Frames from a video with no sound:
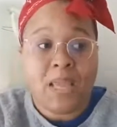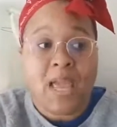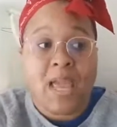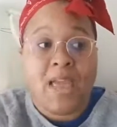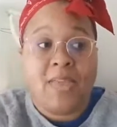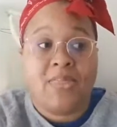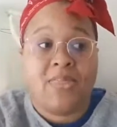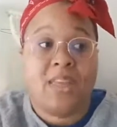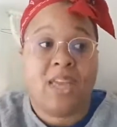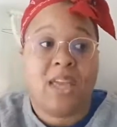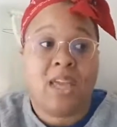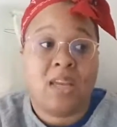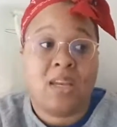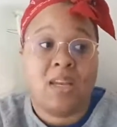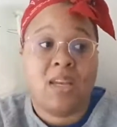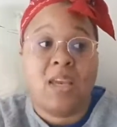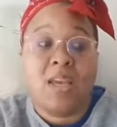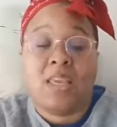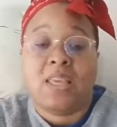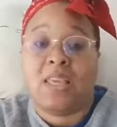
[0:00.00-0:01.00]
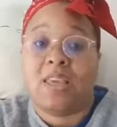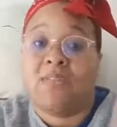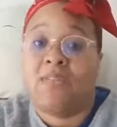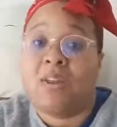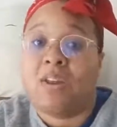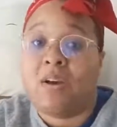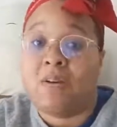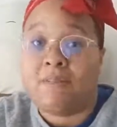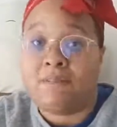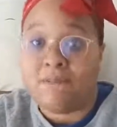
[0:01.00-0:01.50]
And then give
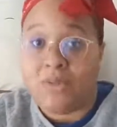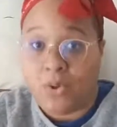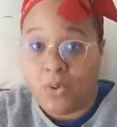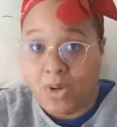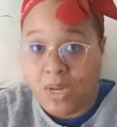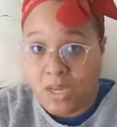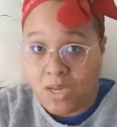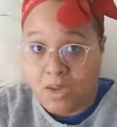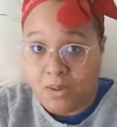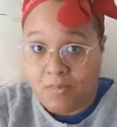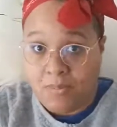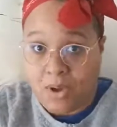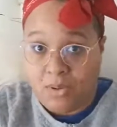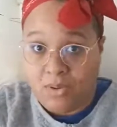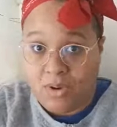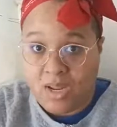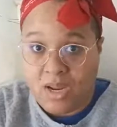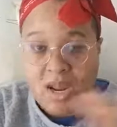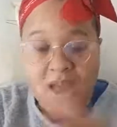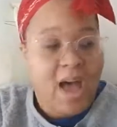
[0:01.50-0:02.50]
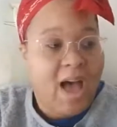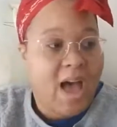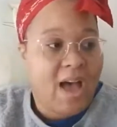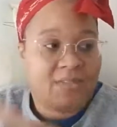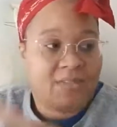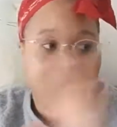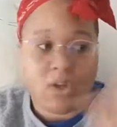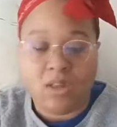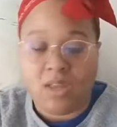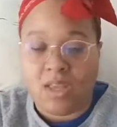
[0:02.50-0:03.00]
it a voting component. I've
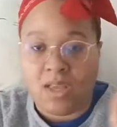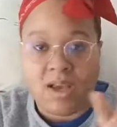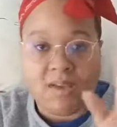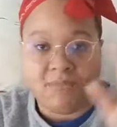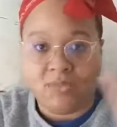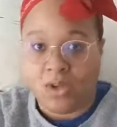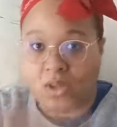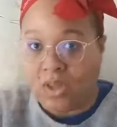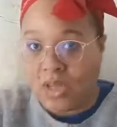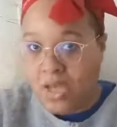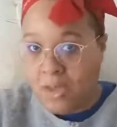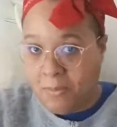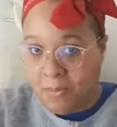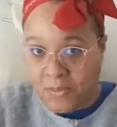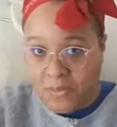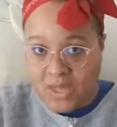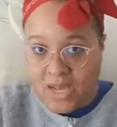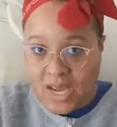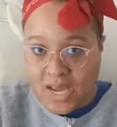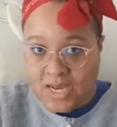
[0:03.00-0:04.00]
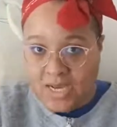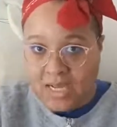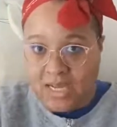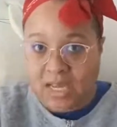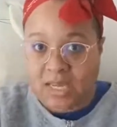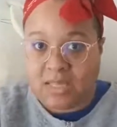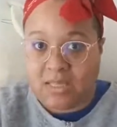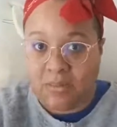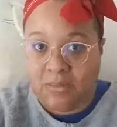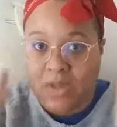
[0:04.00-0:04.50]
totally come up with an
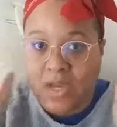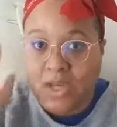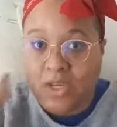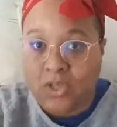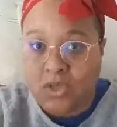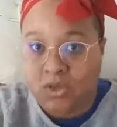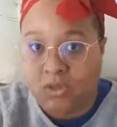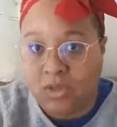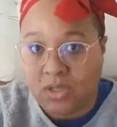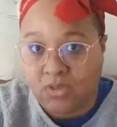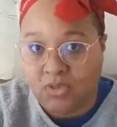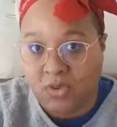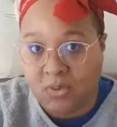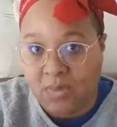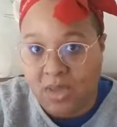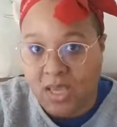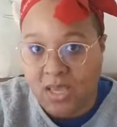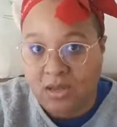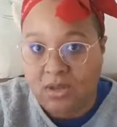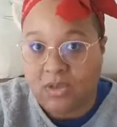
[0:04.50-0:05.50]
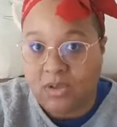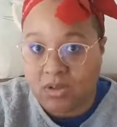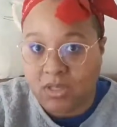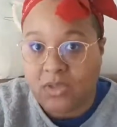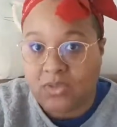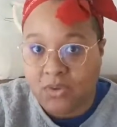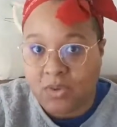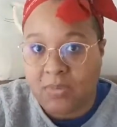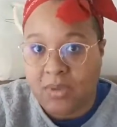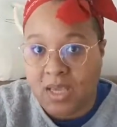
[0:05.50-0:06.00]
idea. SM, do this for me. Do
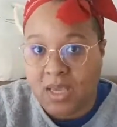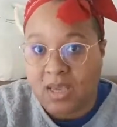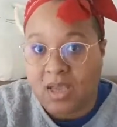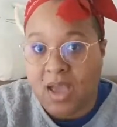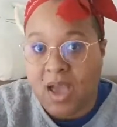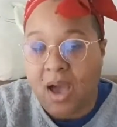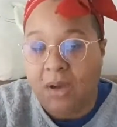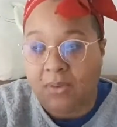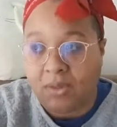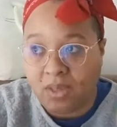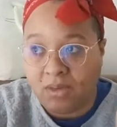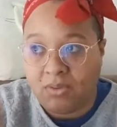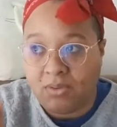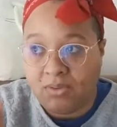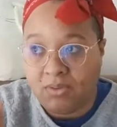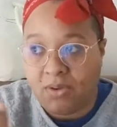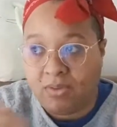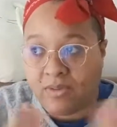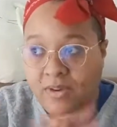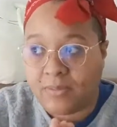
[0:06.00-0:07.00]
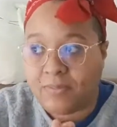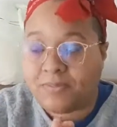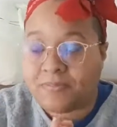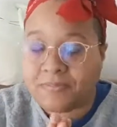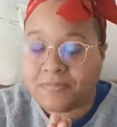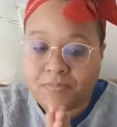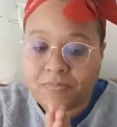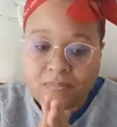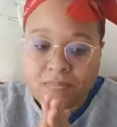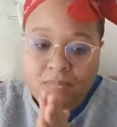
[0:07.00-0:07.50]
this for me. I will love you forever.
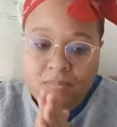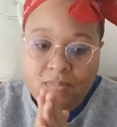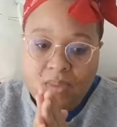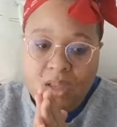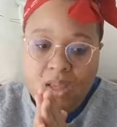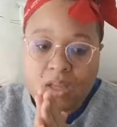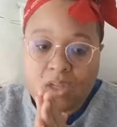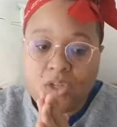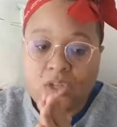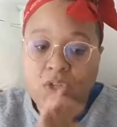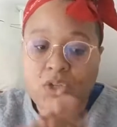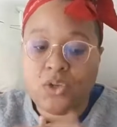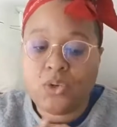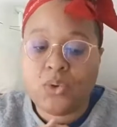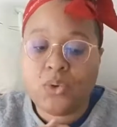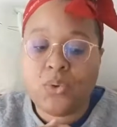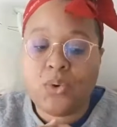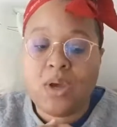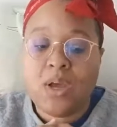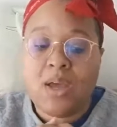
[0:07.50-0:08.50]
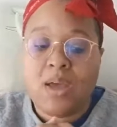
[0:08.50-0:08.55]
Do